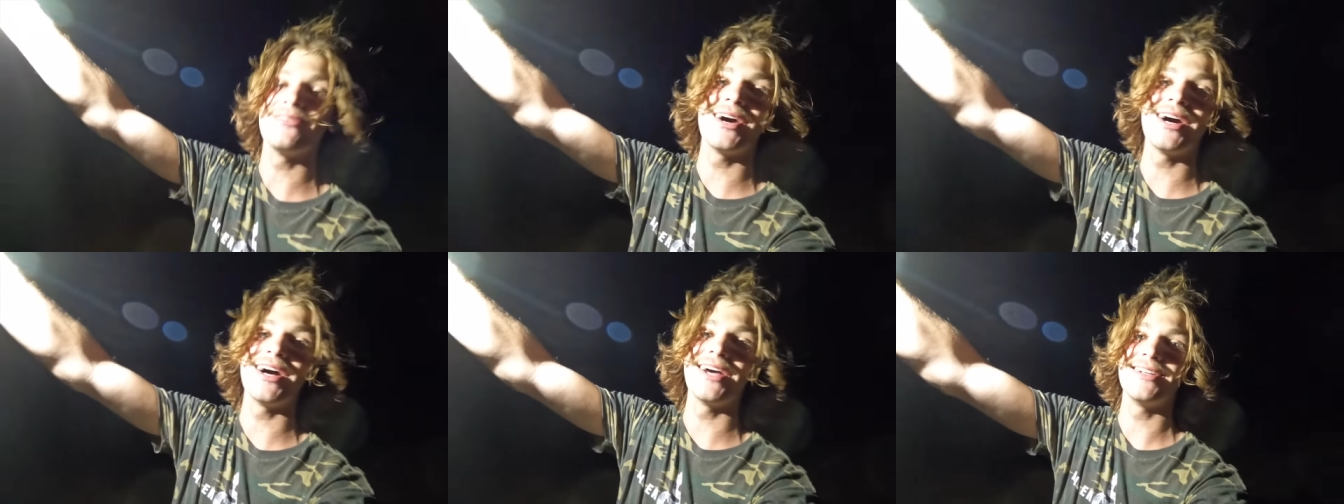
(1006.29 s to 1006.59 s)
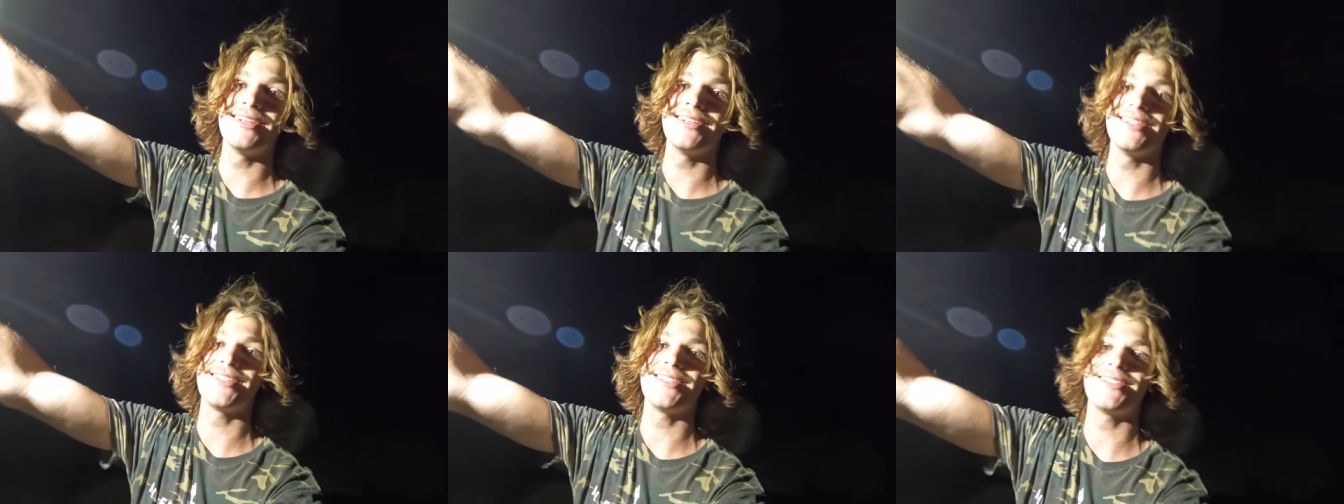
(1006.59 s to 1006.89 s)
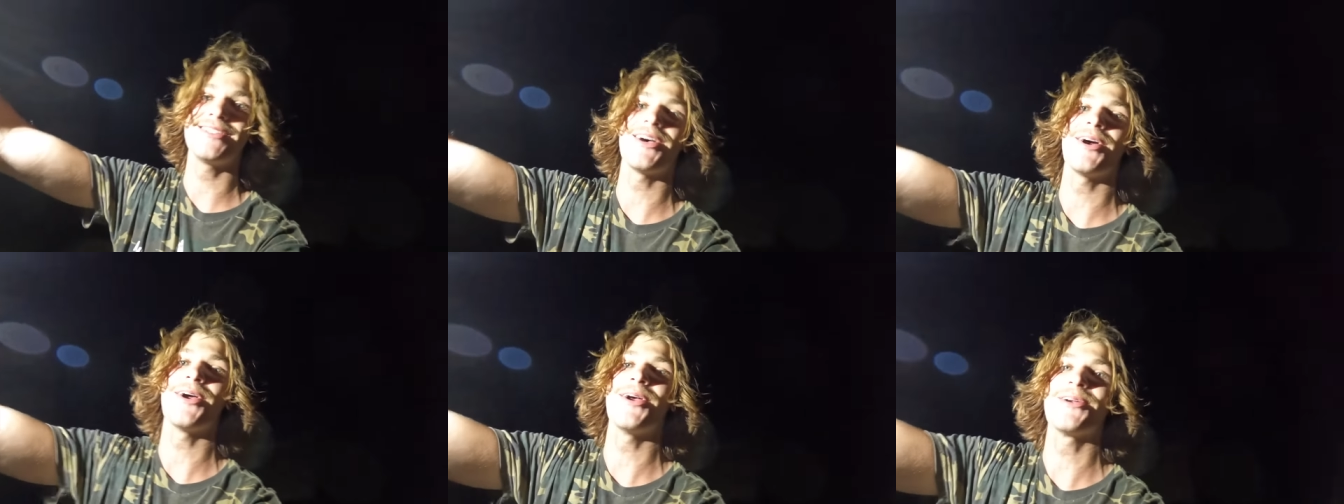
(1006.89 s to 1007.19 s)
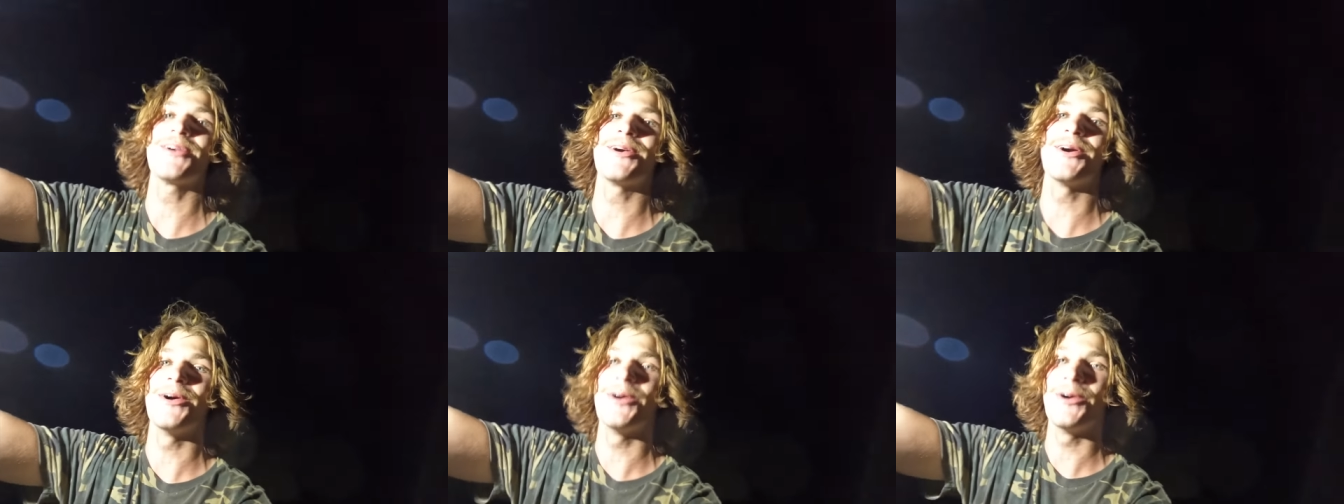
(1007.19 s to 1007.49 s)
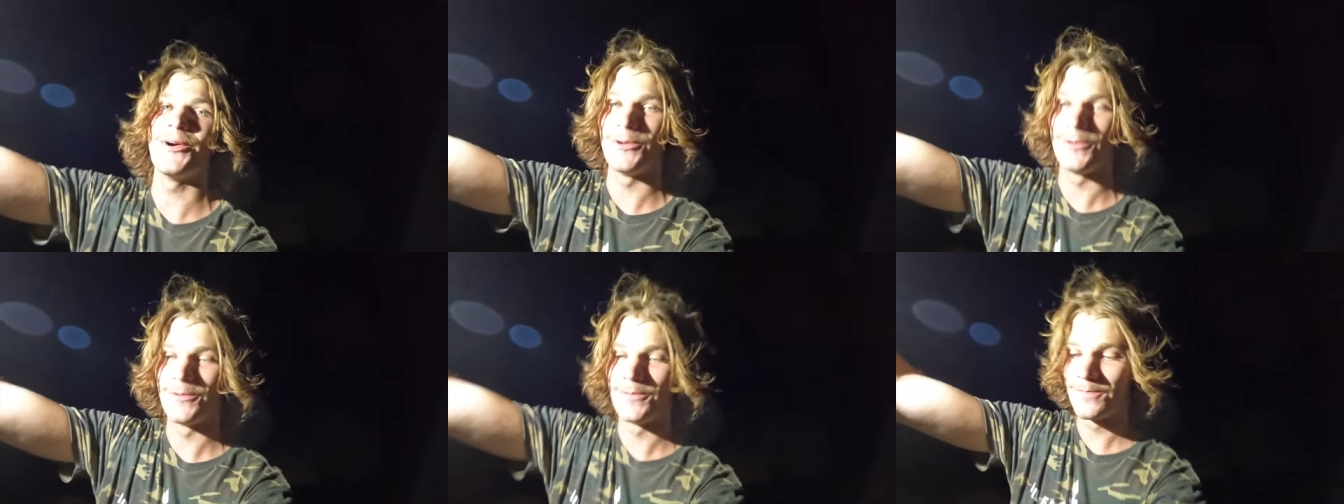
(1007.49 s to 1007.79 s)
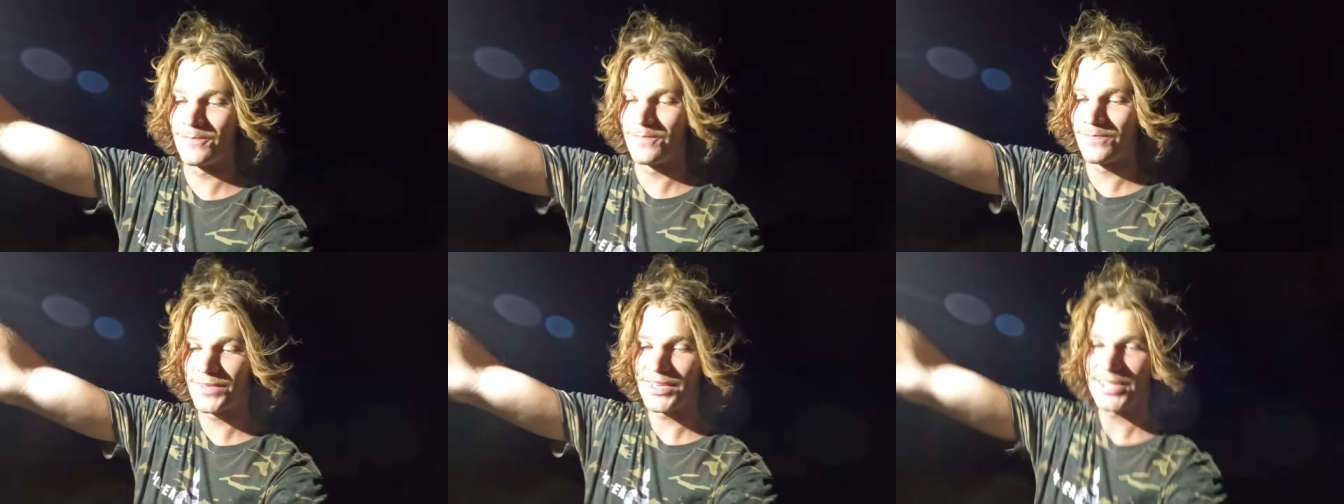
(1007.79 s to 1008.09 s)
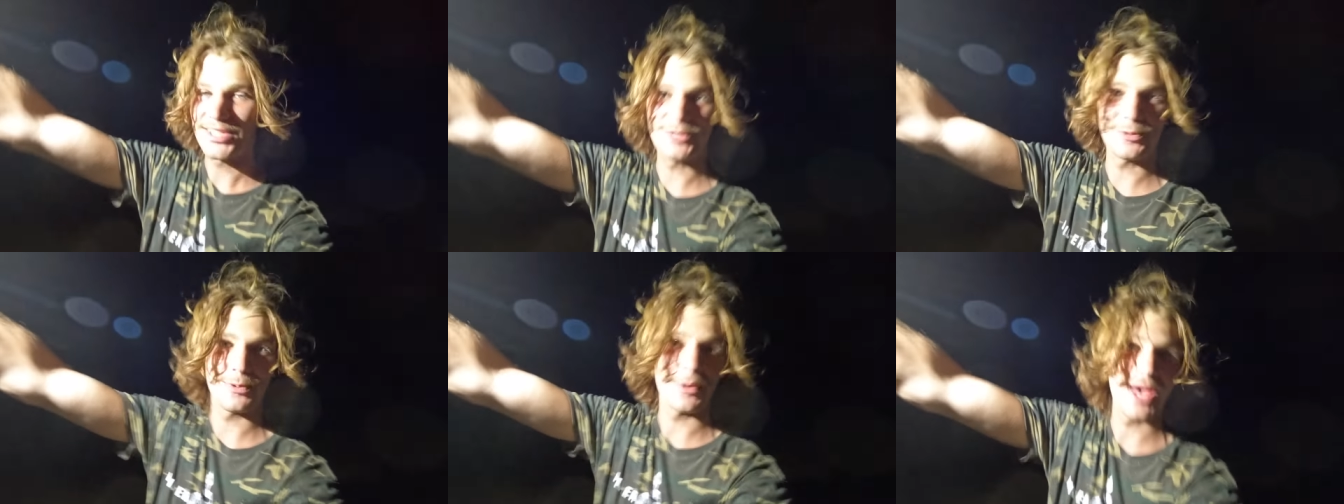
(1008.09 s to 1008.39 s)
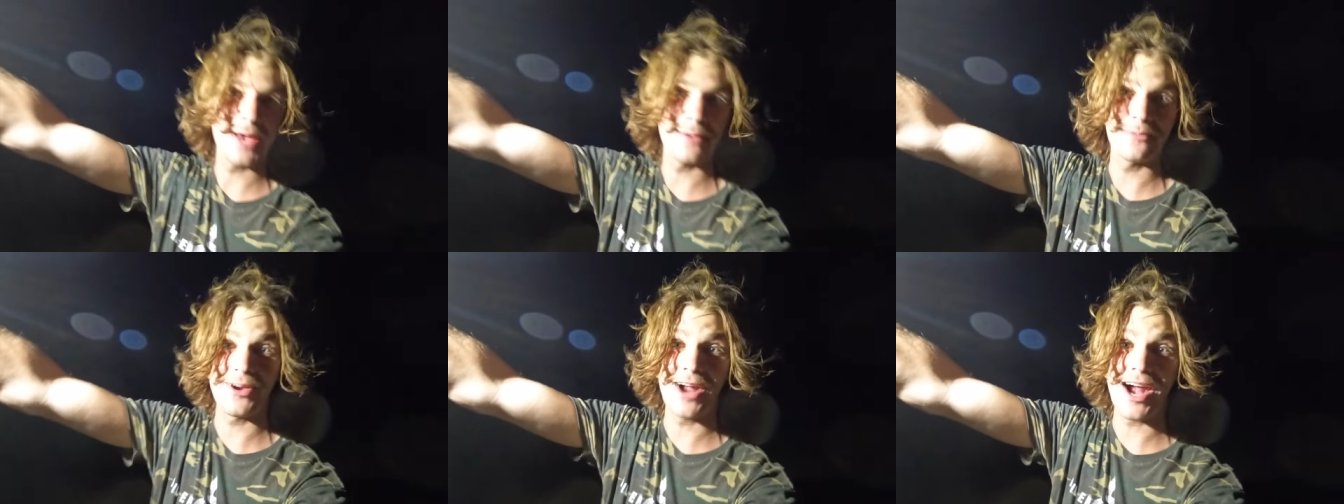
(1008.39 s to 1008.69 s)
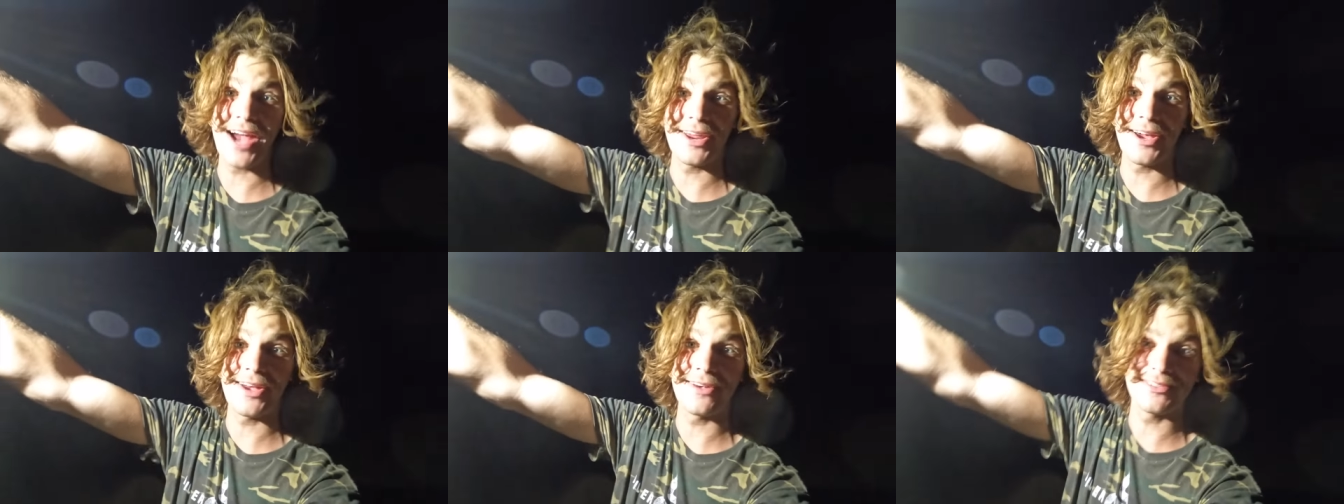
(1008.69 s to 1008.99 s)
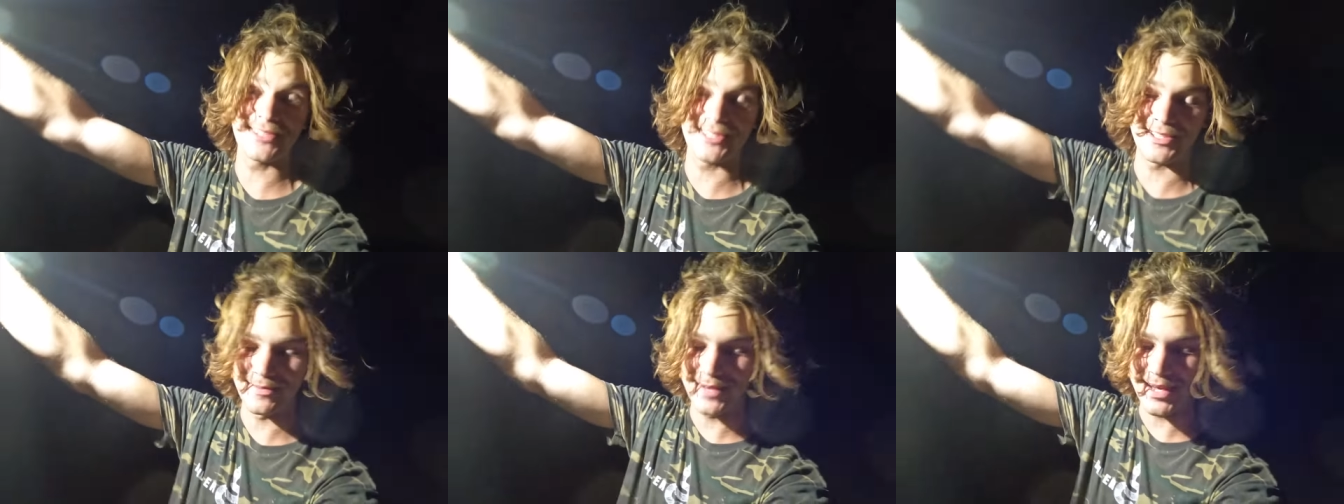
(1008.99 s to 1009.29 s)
one is so cool. Swam right over to